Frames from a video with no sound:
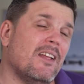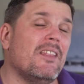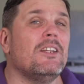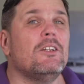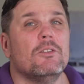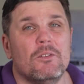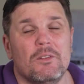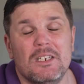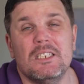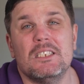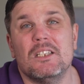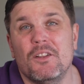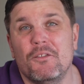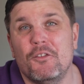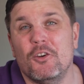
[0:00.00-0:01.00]
That
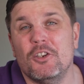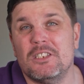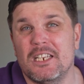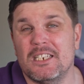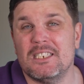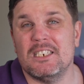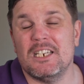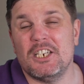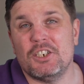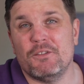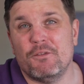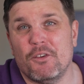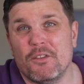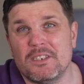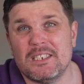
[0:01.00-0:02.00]
is the first destination
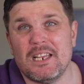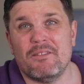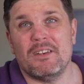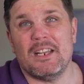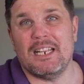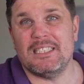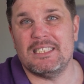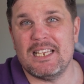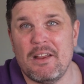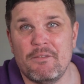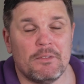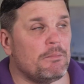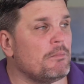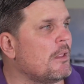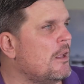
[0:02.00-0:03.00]
for the
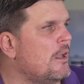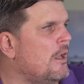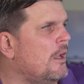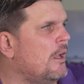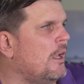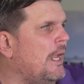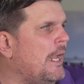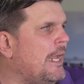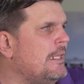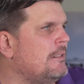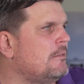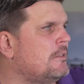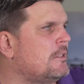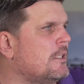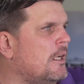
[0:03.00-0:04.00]
787.
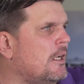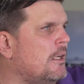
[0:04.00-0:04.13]
And